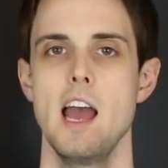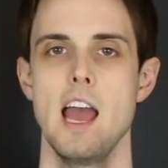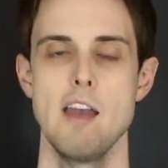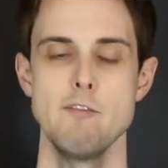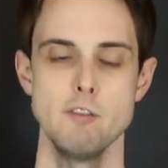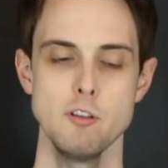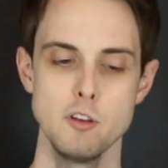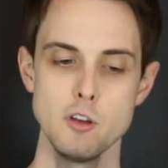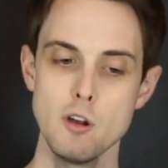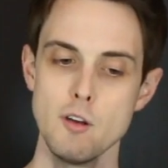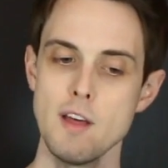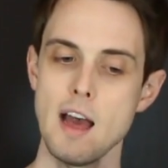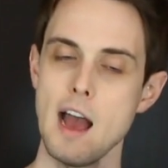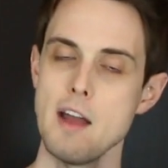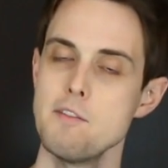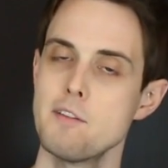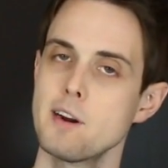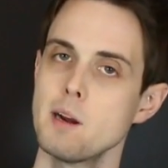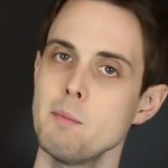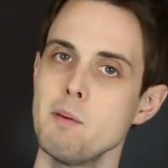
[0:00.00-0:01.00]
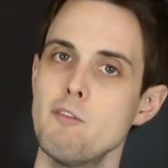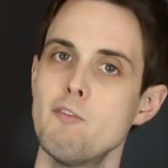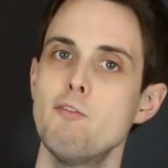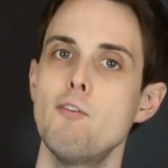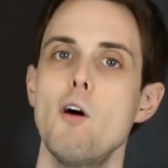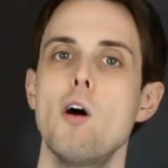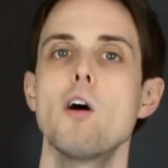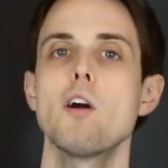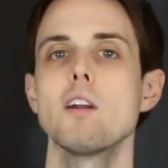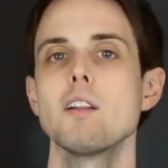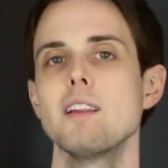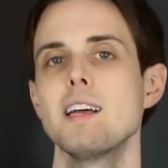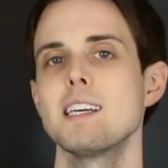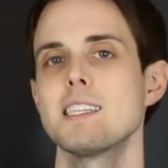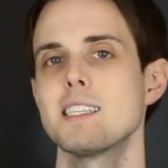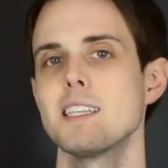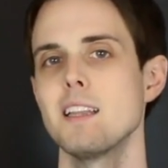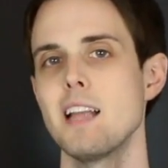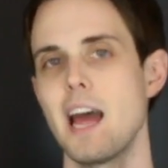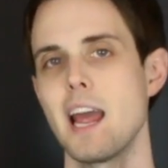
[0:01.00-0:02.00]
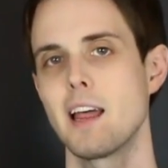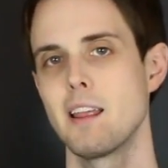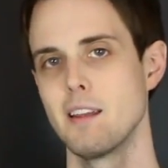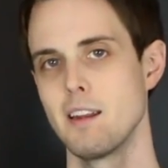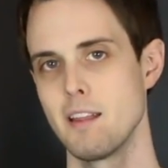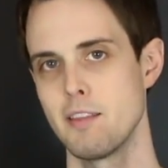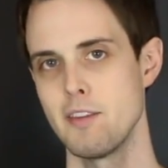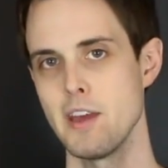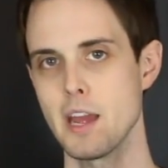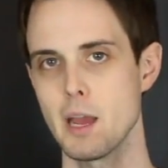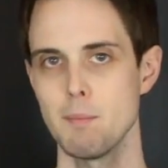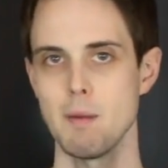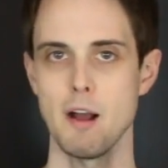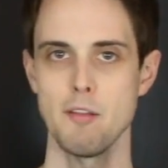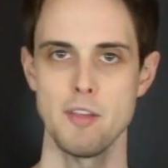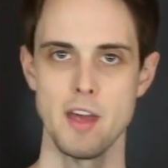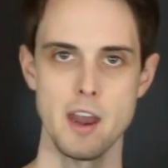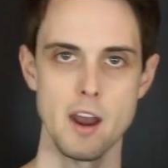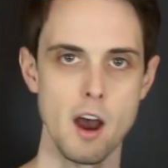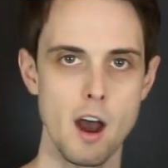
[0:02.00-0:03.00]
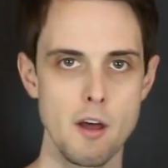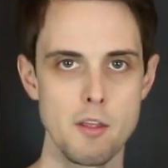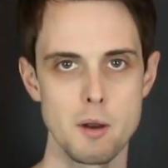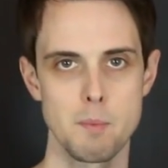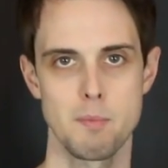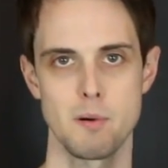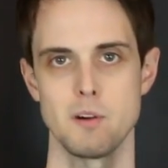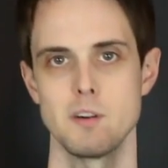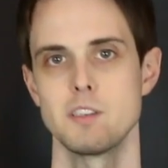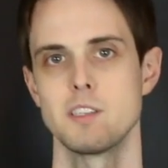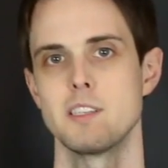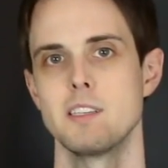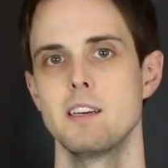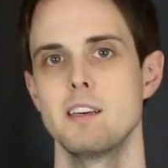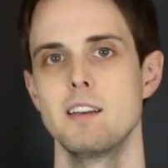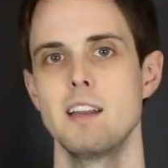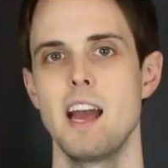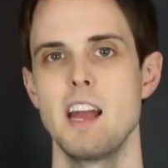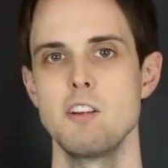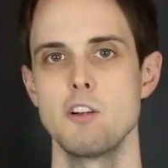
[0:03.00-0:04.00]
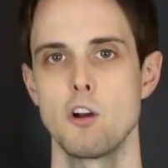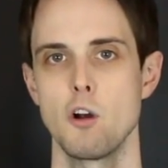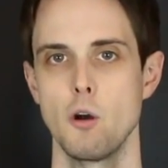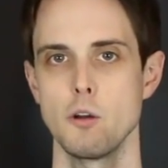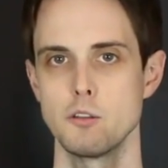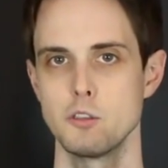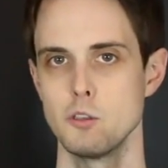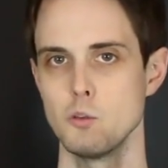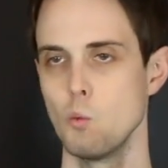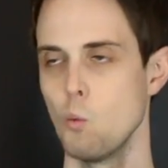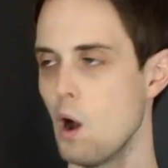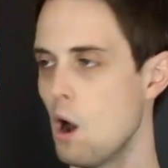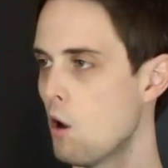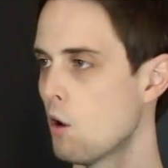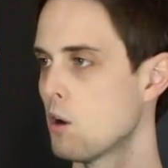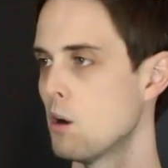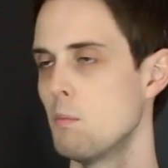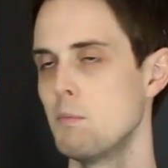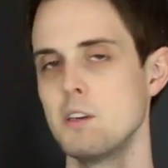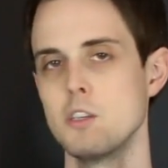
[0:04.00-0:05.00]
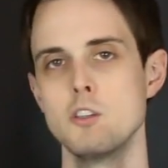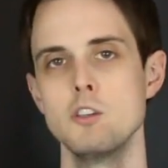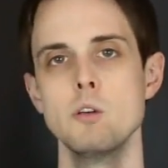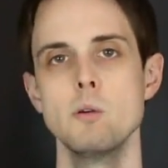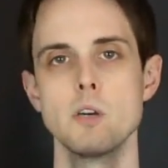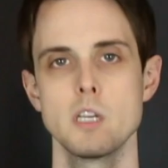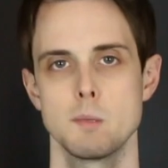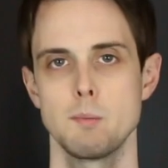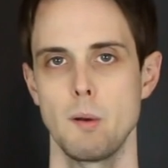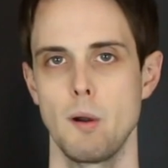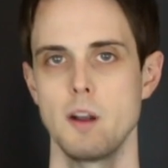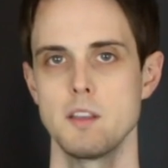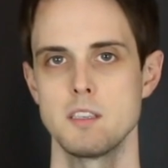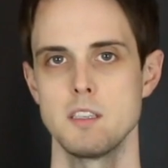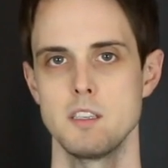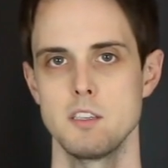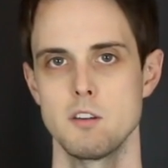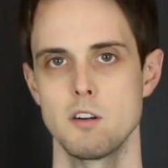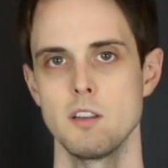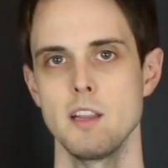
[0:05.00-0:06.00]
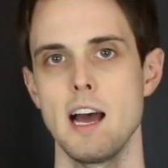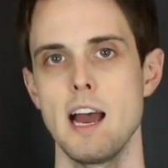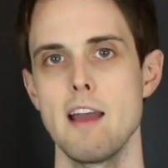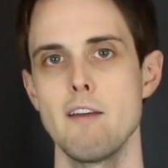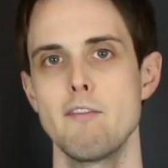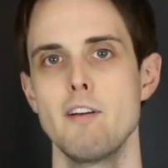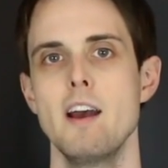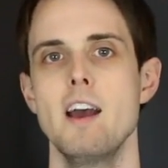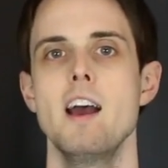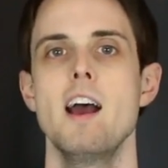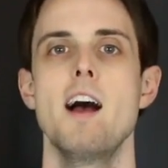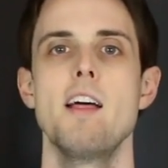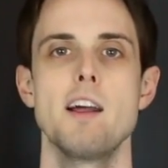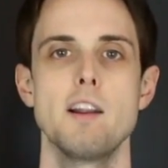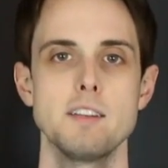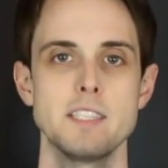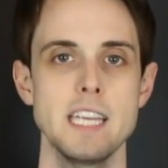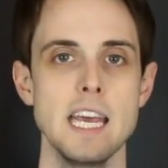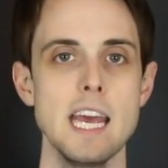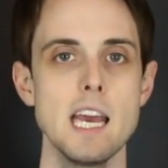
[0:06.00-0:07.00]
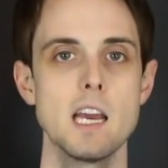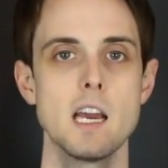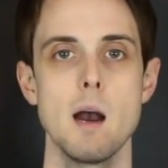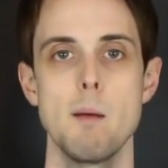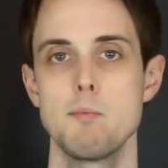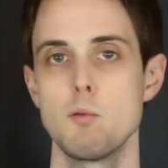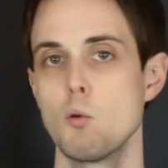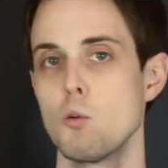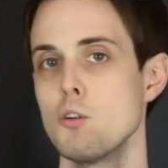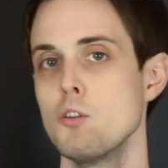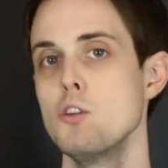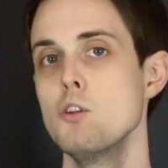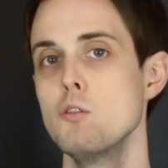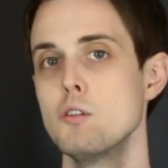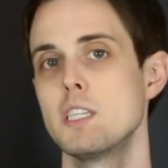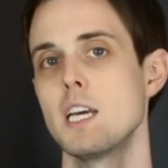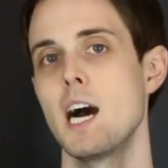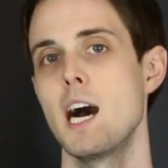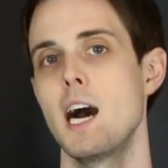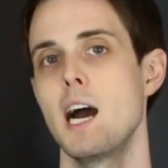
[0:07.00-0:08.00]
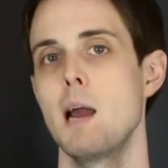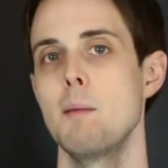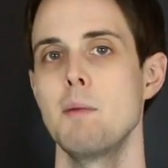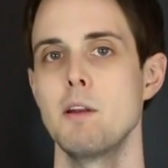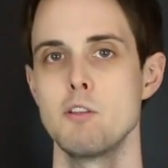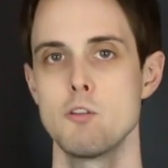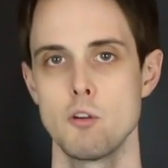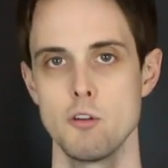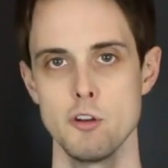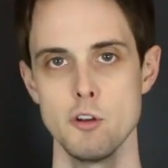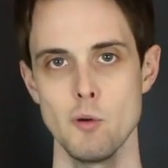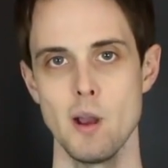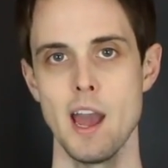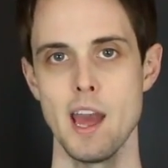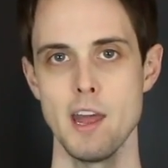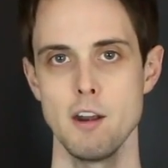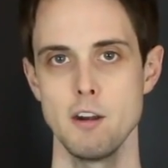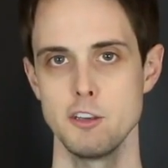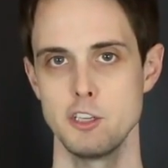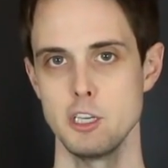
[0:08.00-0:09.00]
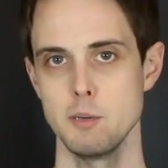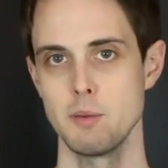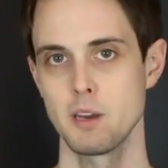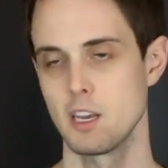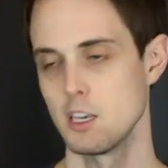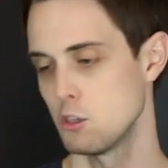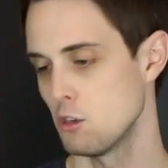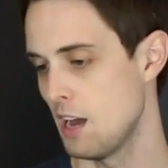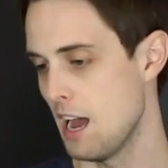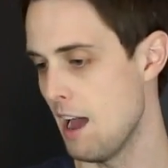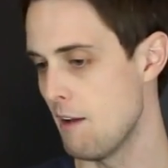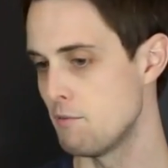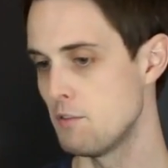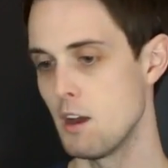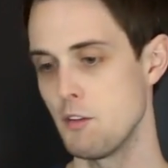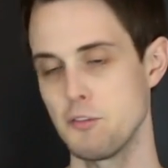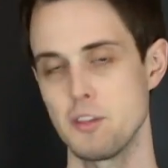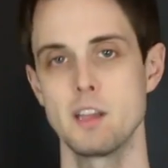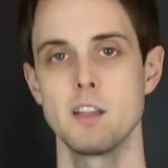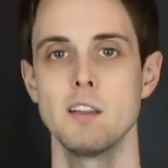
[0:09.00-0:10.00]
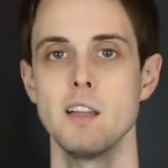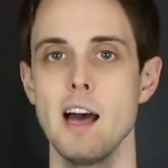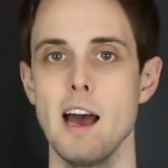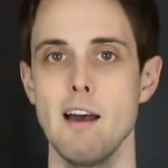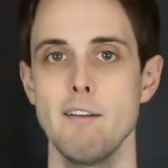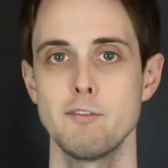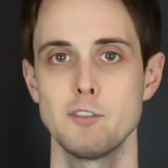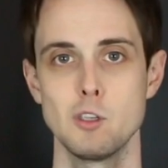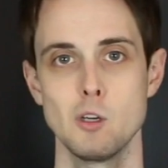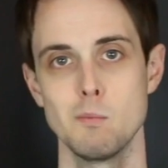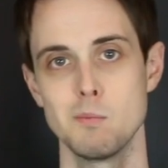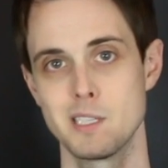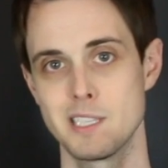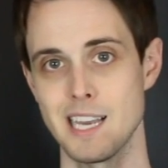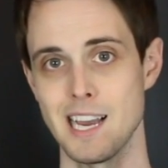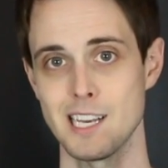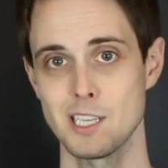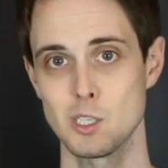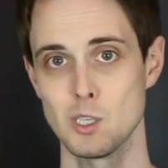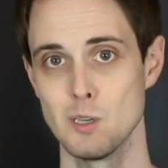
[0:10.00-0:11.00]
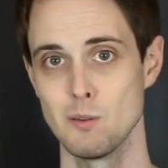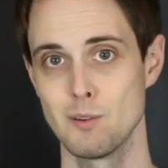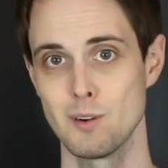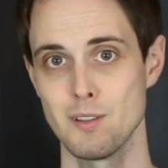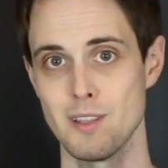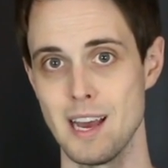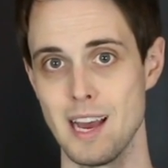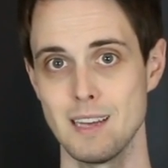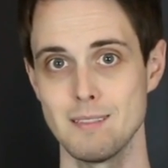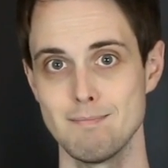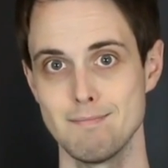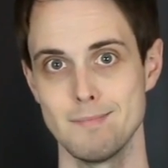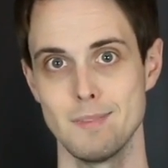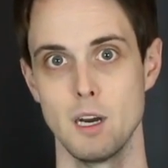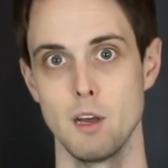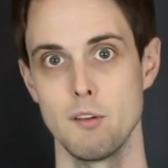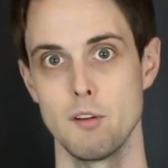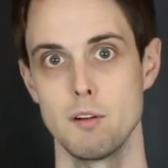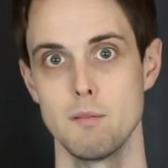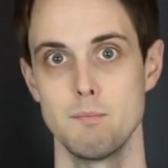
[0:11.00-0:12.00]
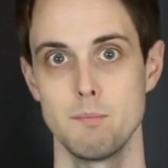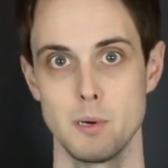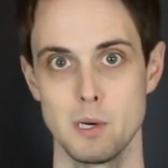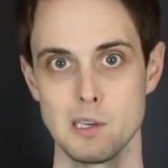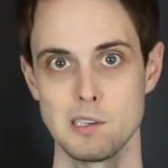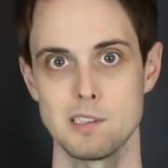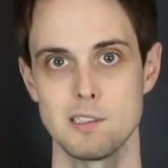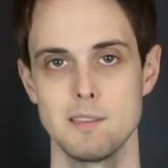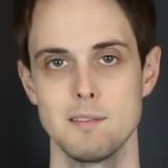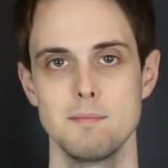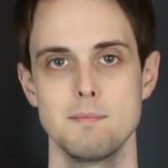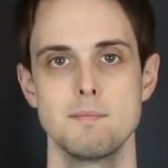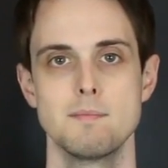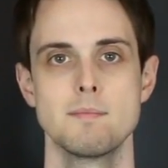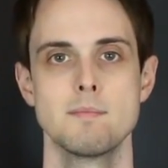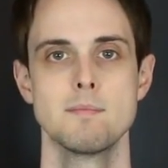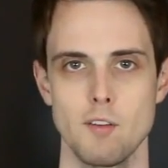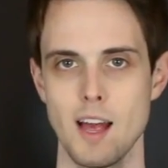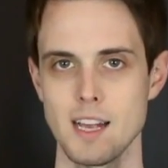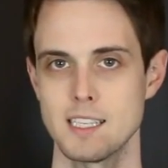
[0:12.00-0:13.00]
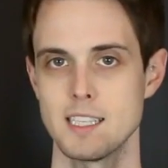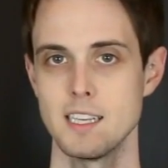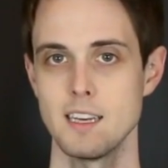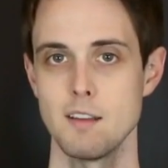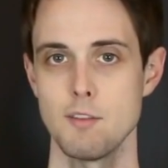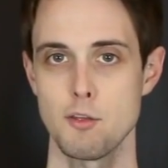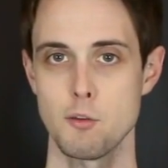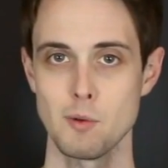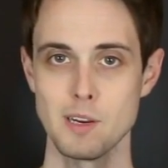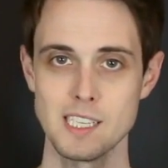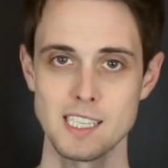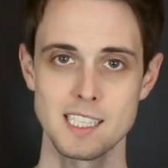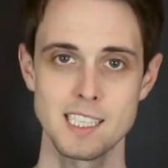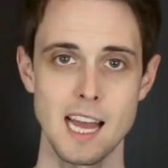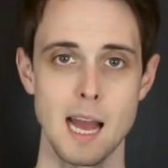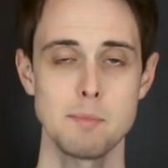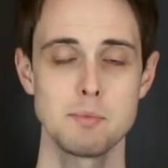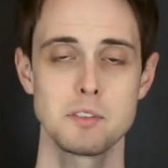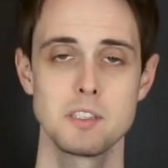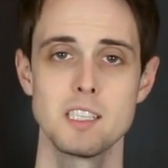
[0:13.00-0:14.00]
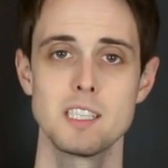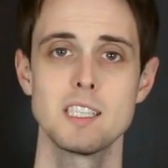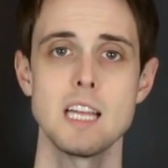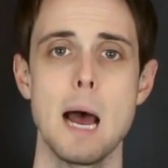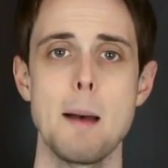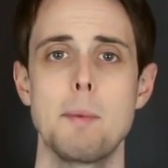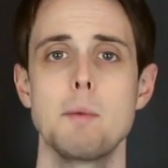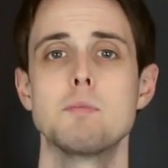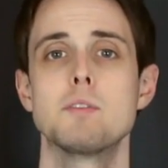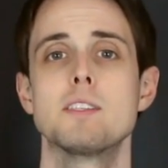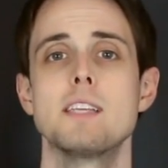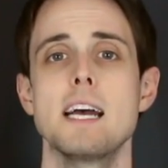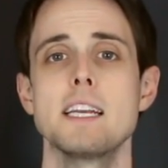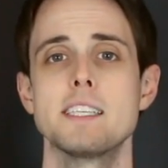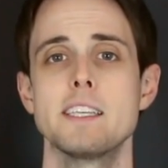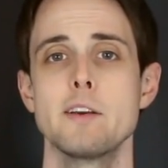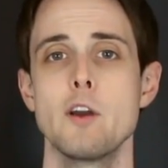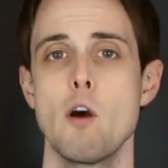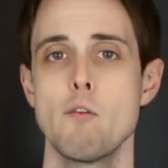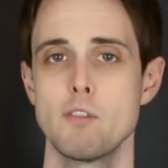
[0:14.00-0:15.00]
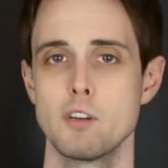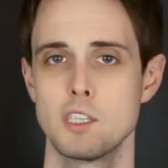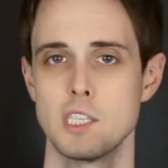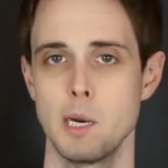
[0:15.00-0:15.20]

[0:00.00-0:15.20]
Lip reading: If you do that, you're going to be far less likely to think about that other person, and you're going to welcome these new experiences in your life that'll take up your new time and your new energy, because you'll have nothing left to obsess over that other person. So that's it. 3 steps to stop obsessing over